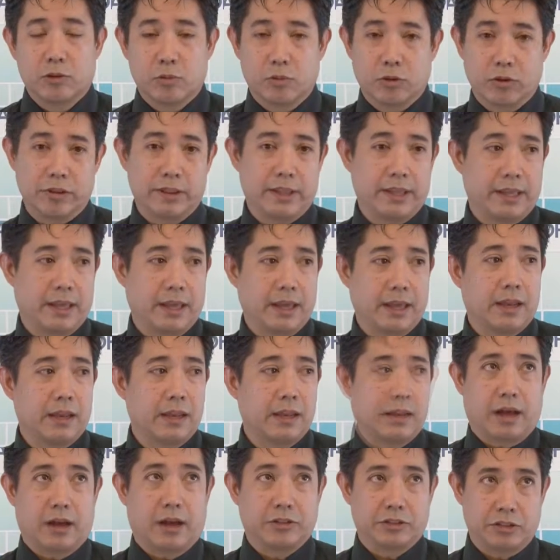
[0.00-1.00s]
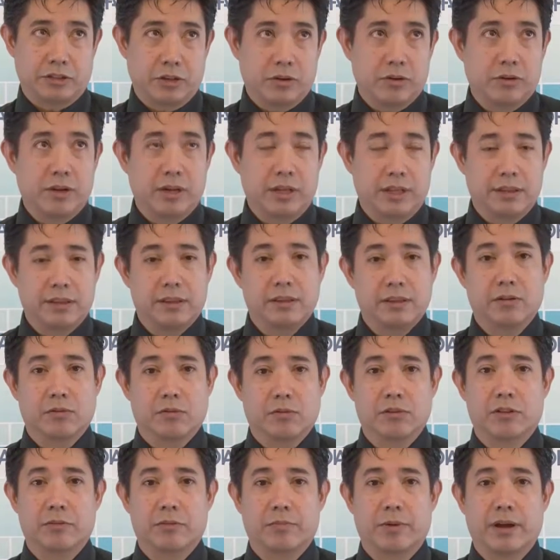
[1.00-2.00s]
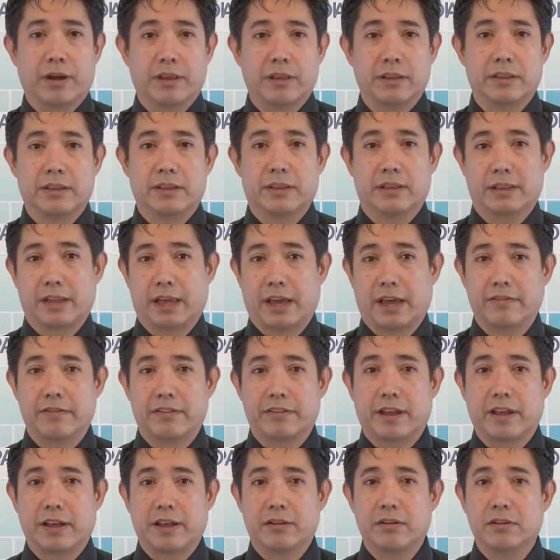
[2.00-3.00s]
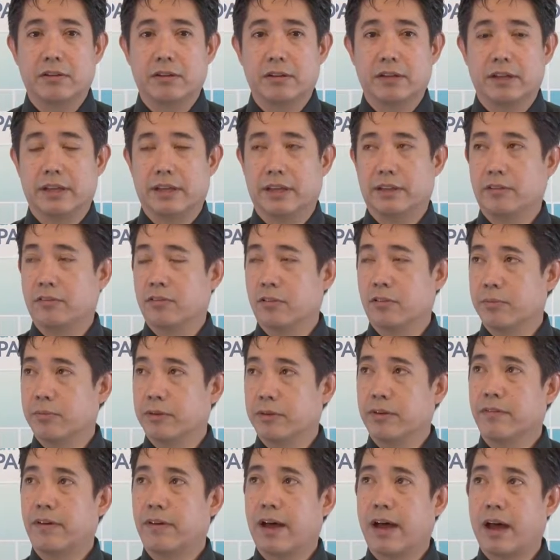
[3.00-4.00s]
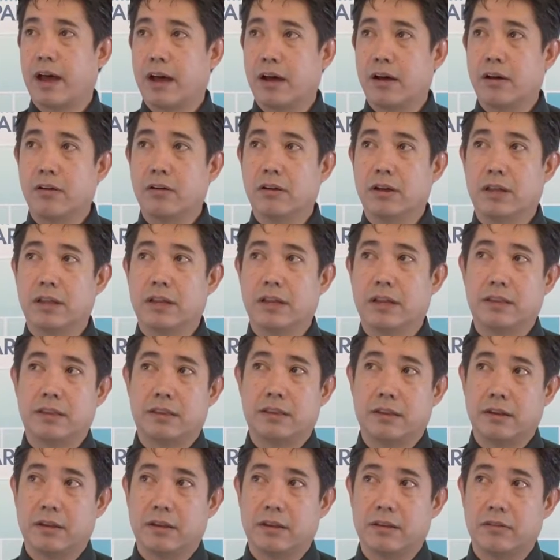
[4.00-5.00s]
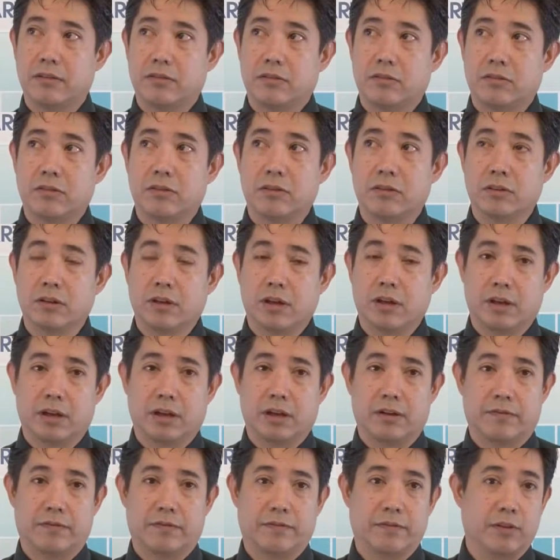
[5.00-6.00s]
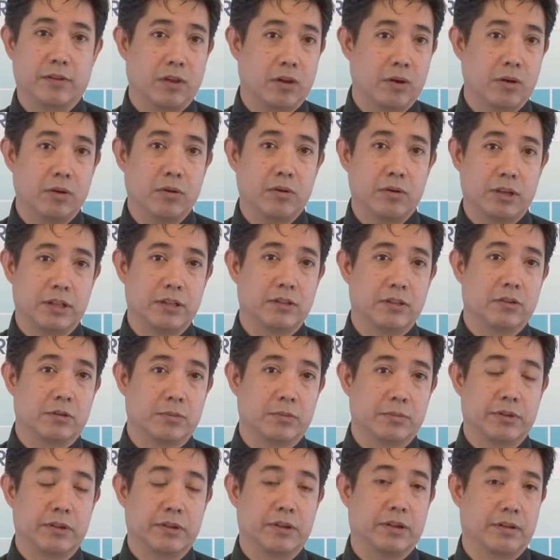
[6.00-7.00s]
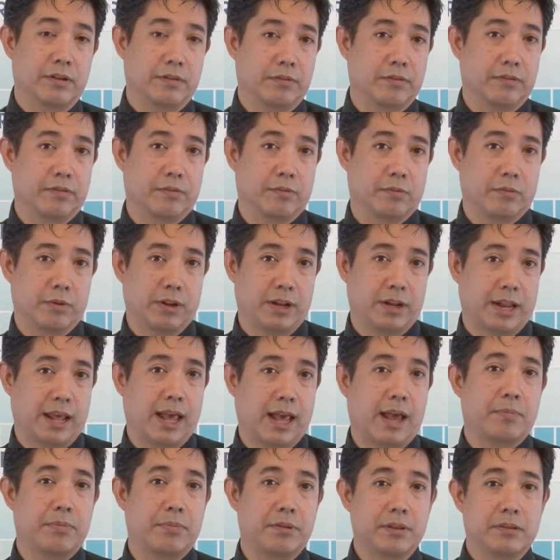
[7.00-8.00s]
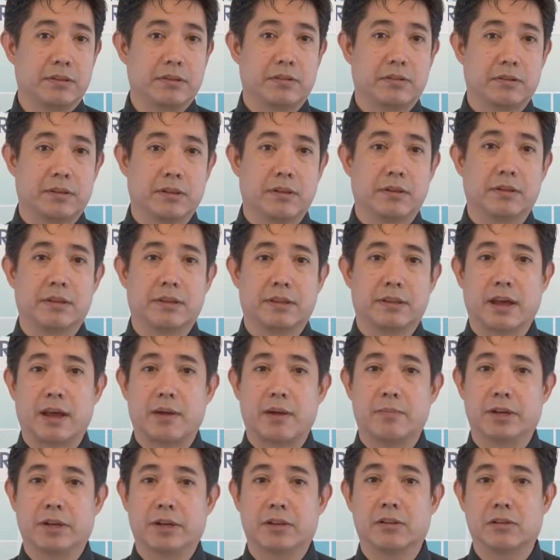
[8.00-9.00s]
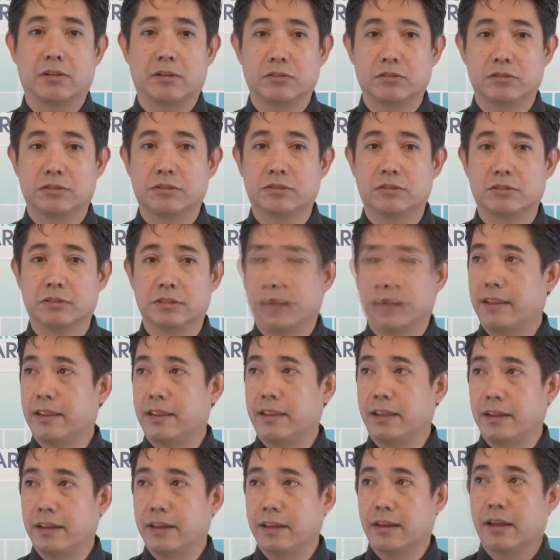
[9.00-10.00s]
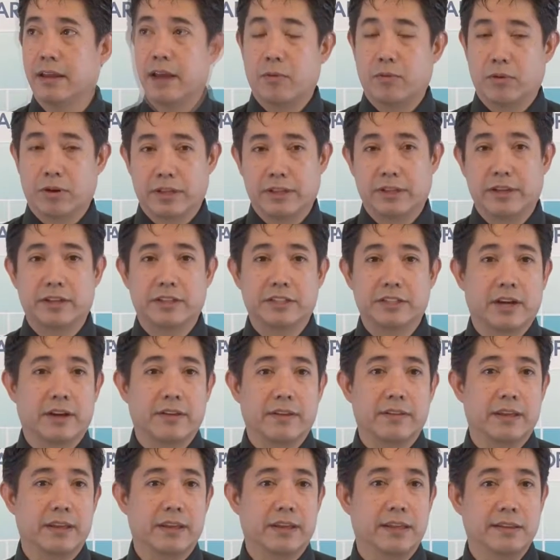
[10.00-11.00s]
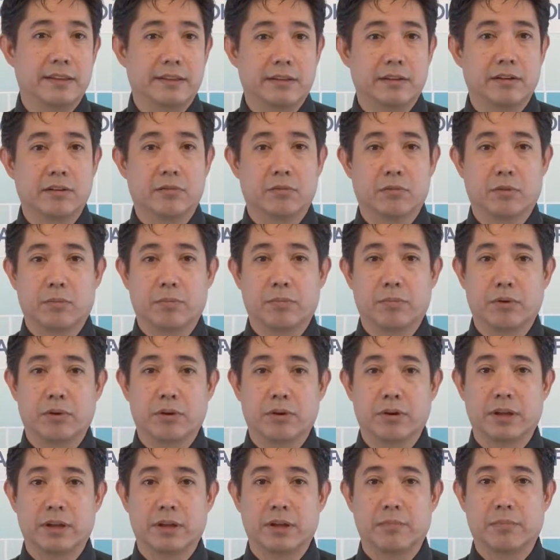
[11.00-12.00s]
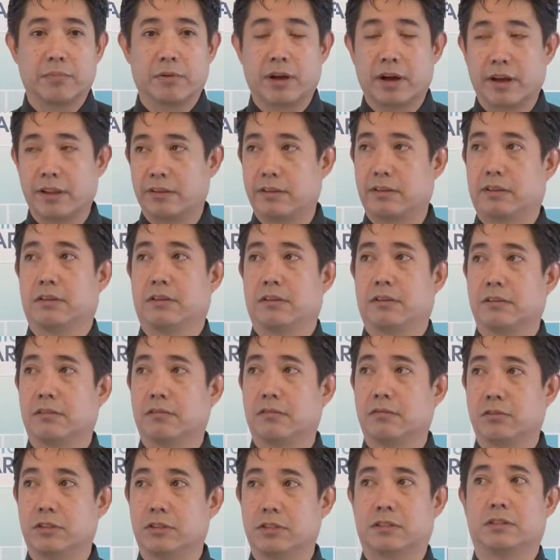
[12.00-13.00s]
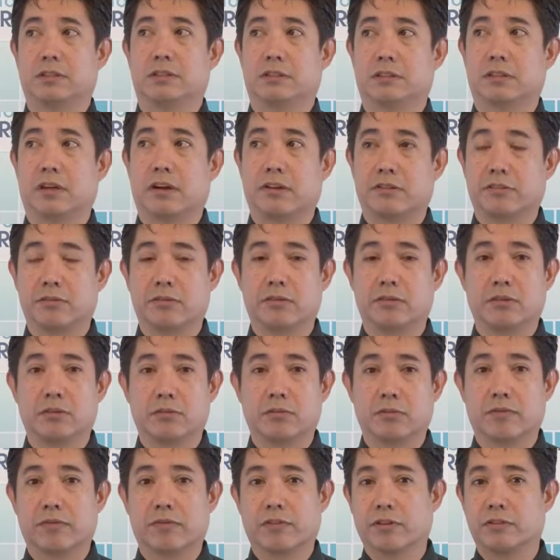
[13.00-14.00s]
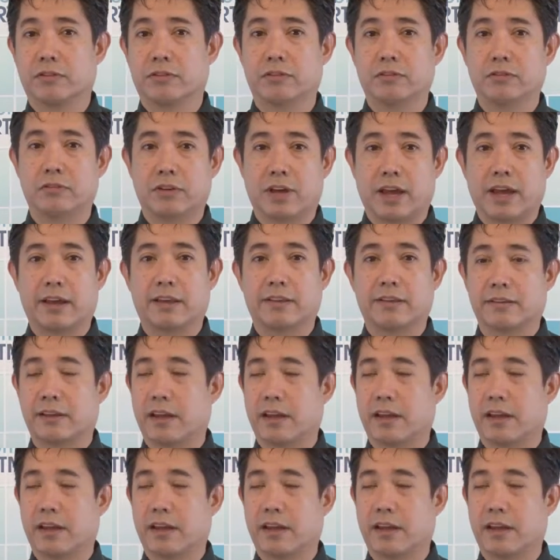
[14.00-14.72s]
Toward the end, I'll show an incident response life cycle in terms of how an incident should flow in terms of when it happens to the time it closures. And then I want to touch on the incident reporting process, which is also referred to as